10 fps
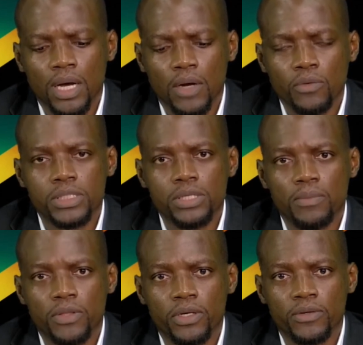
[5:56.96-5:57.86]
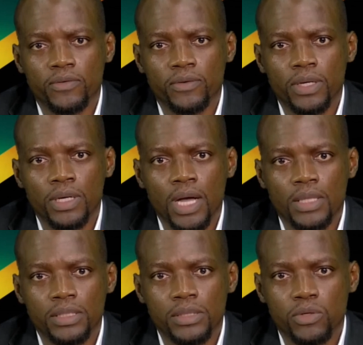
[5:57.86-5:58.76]
I will stop there
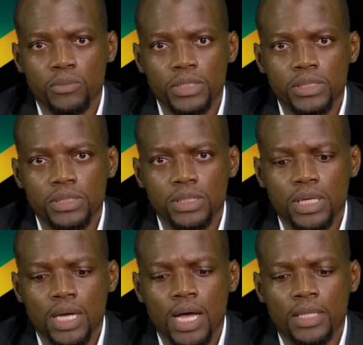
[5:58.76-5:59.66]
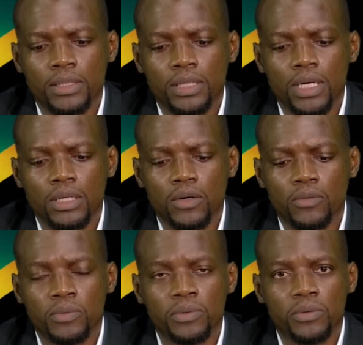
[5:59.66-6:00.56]
at this moment and allow